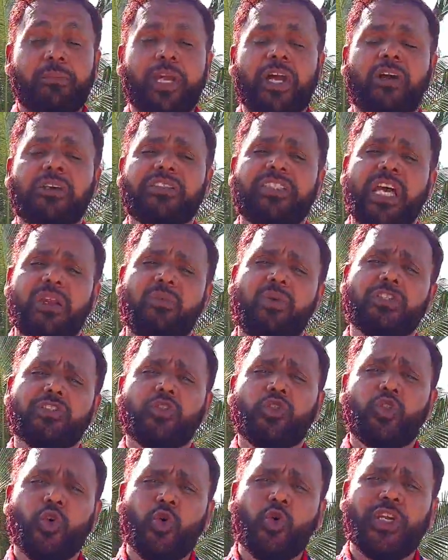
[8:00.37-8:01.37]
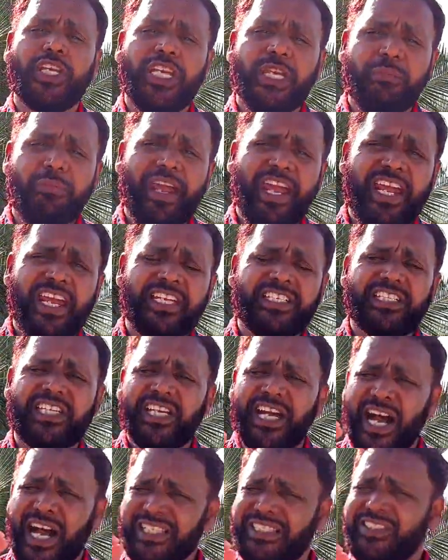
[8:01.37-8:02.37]
Because there was no image
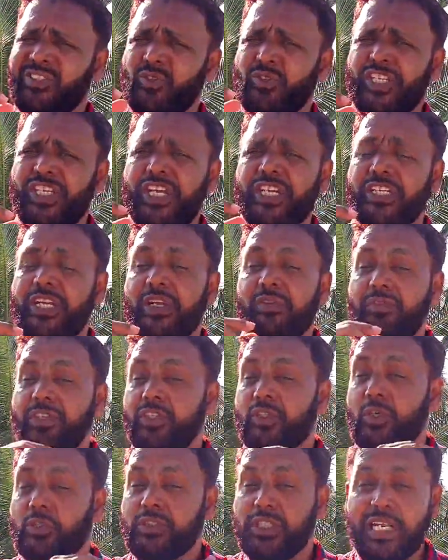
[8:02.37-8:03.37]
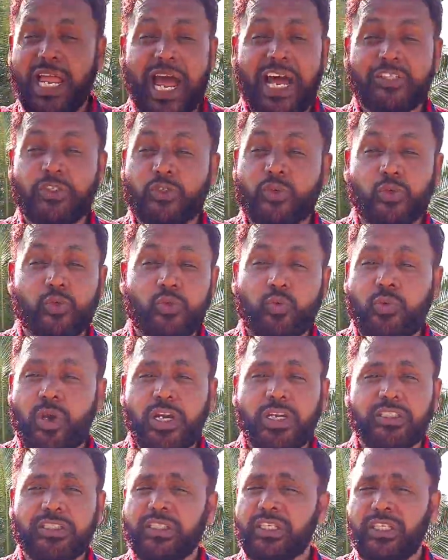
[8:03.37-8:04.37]
associated with those last 2
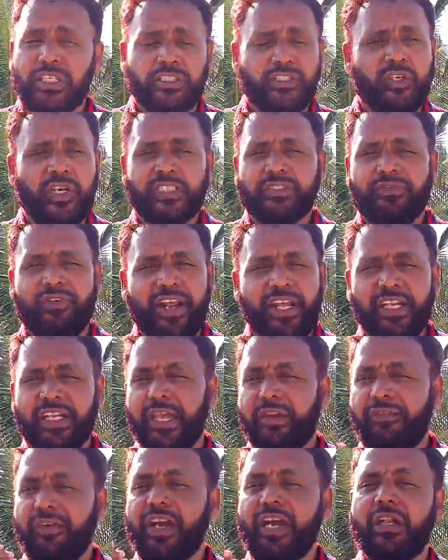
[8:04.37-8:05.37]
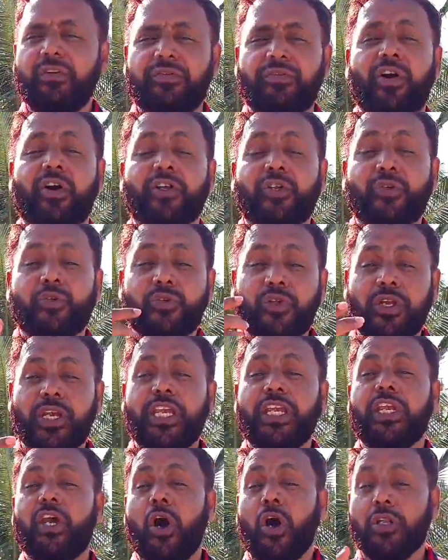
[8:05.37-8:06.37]
words. So it's very difficult for you to
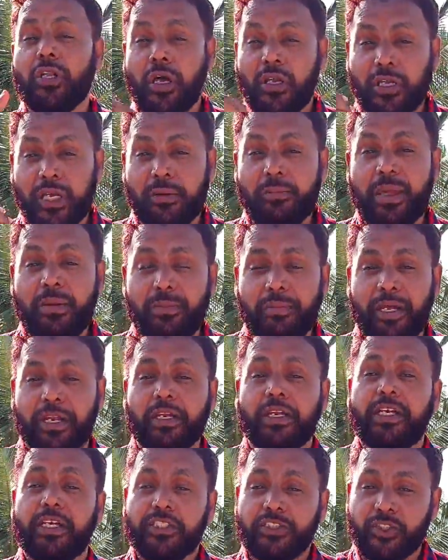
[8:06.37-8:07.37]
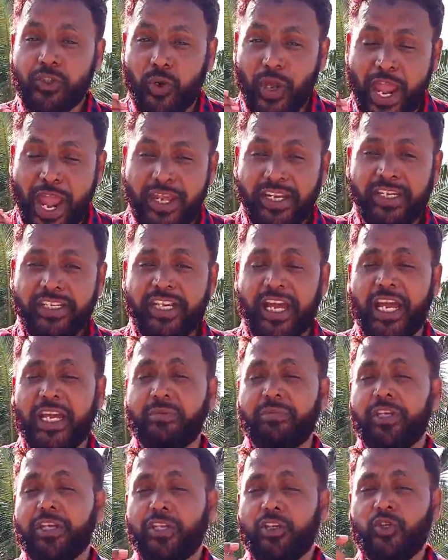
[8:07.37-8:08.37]
recall or remember. So
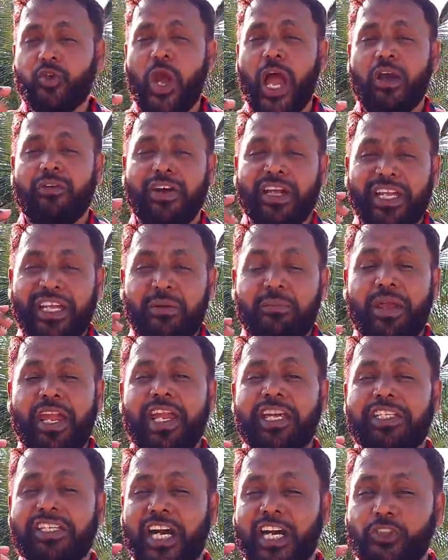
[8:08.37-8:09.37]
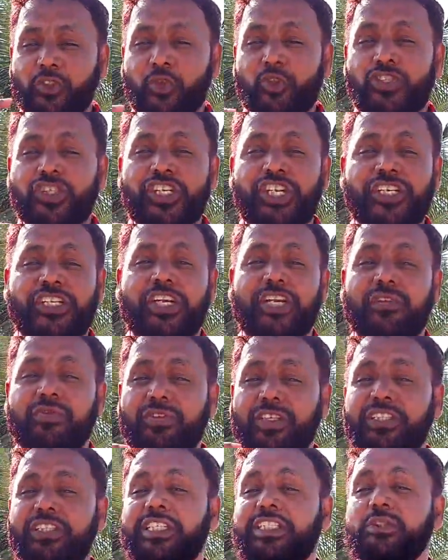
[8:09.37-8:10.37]
anytime you have an image associated
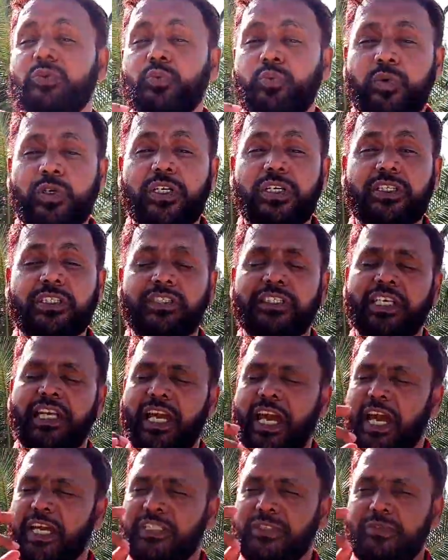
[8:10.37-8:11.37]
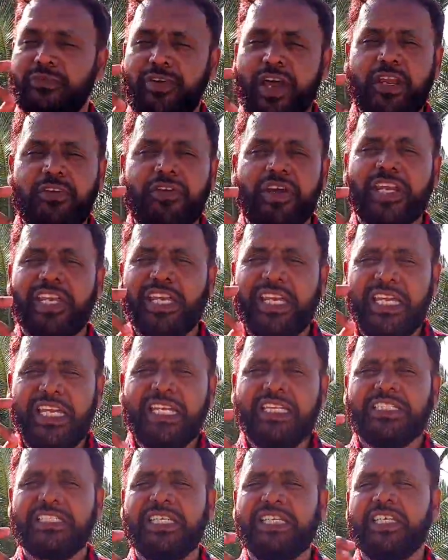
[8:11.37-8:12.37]
with these words, it's very
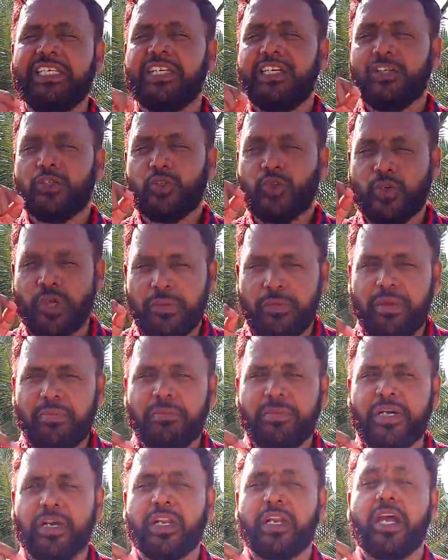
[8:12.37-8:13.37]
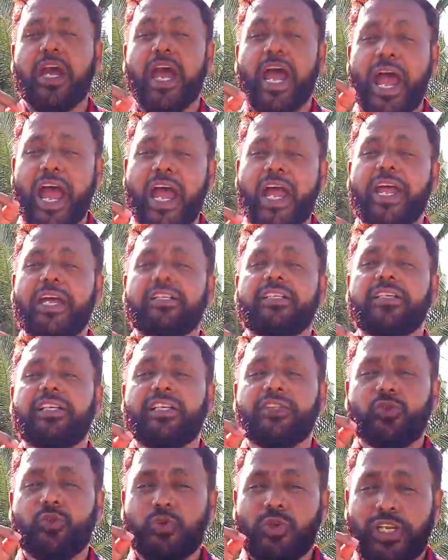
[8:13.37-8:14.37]
easy to remember and
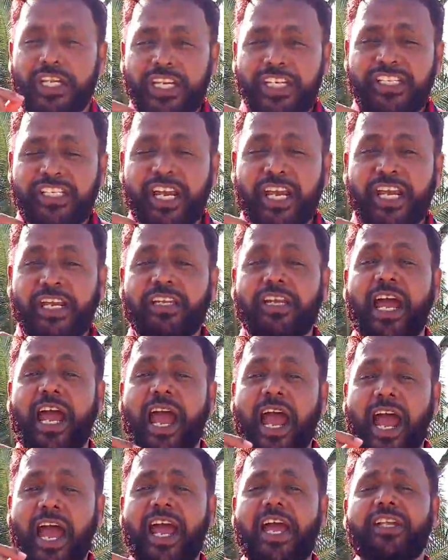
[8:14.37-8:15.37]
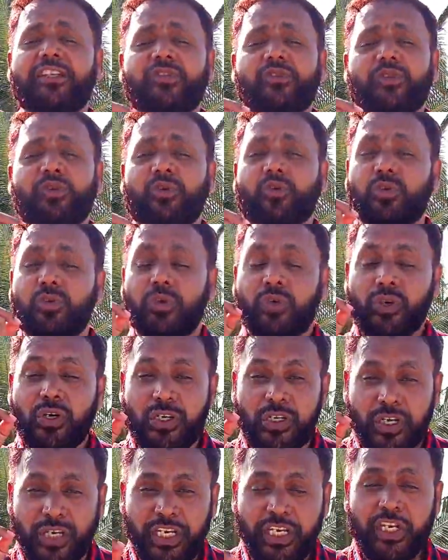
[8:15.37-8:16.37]
to retain and to
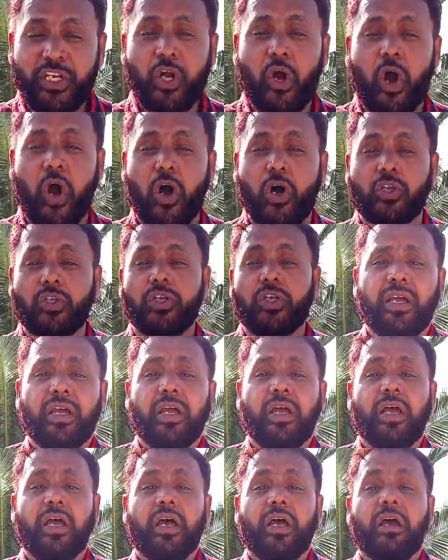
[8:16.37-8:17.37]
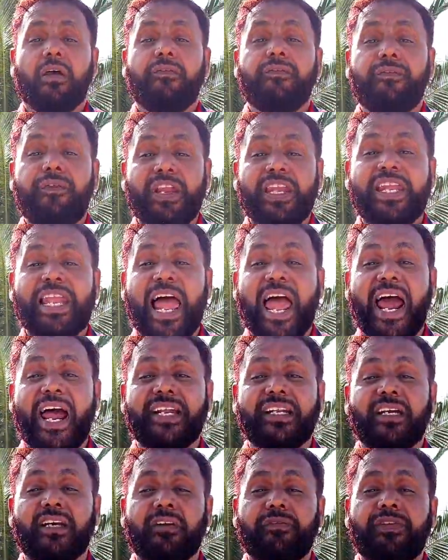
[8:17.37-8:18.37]
recall.
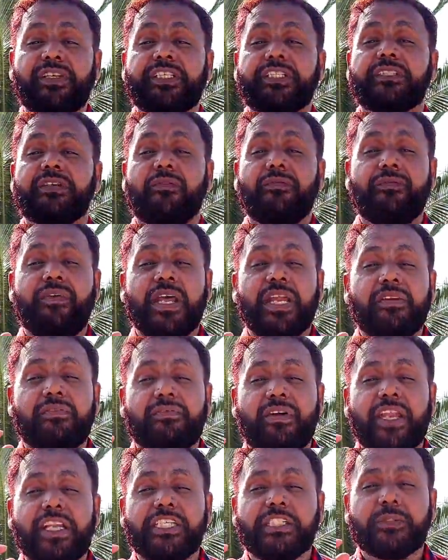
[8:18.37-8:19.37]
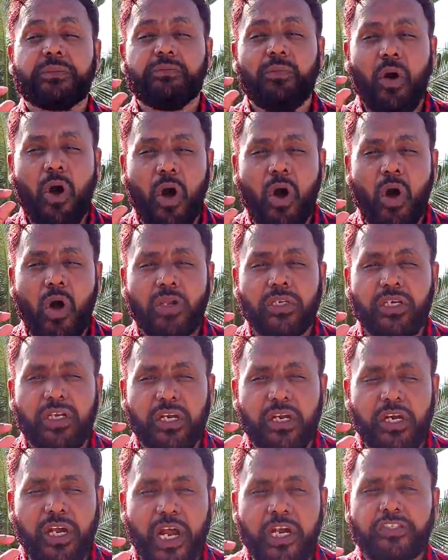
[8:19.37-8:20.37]
Finland, which is a very small
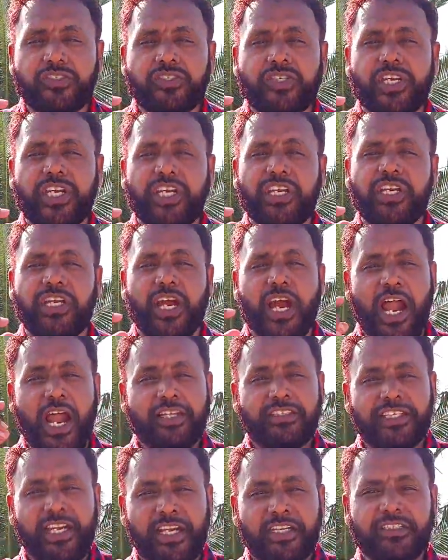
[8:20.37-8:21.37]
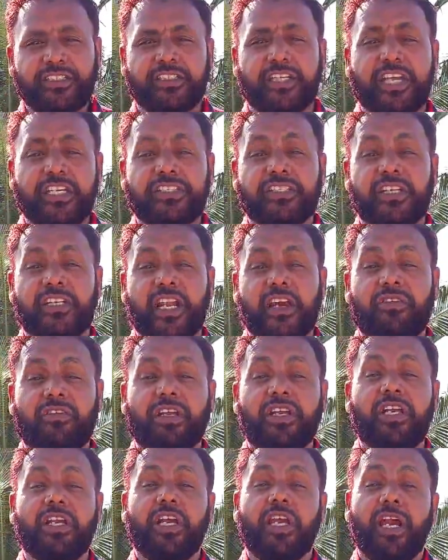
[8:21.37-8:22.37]
country at the international
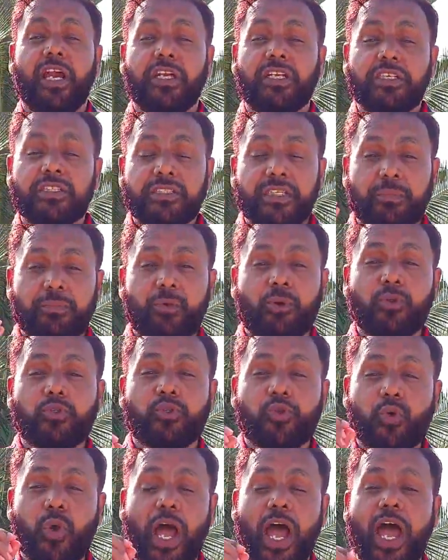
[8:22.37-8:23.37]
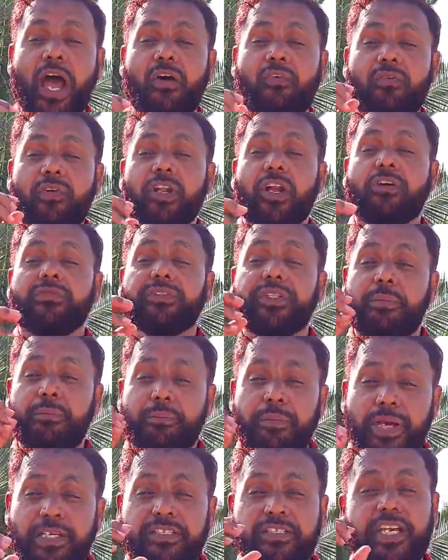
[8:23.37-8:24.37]
level, it is supposed to have one of the
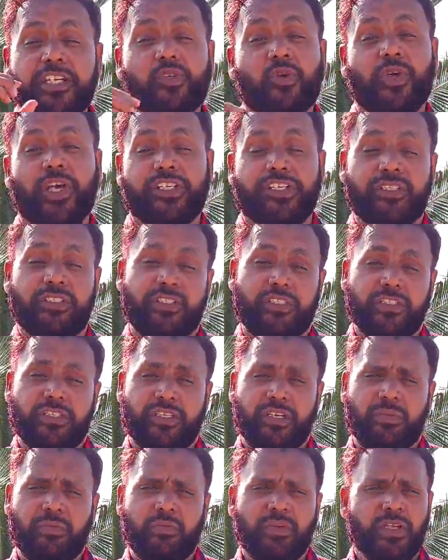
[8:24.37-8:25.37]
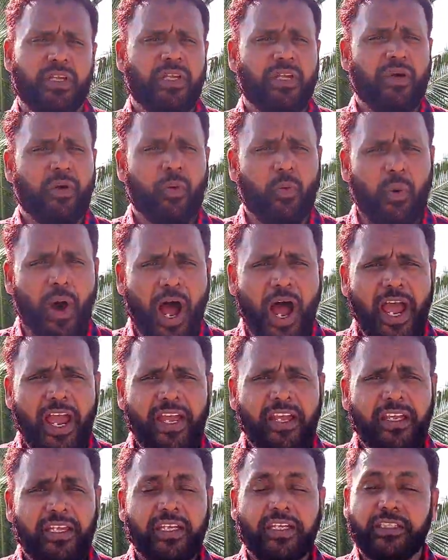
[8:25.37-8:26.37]
best education system. Why?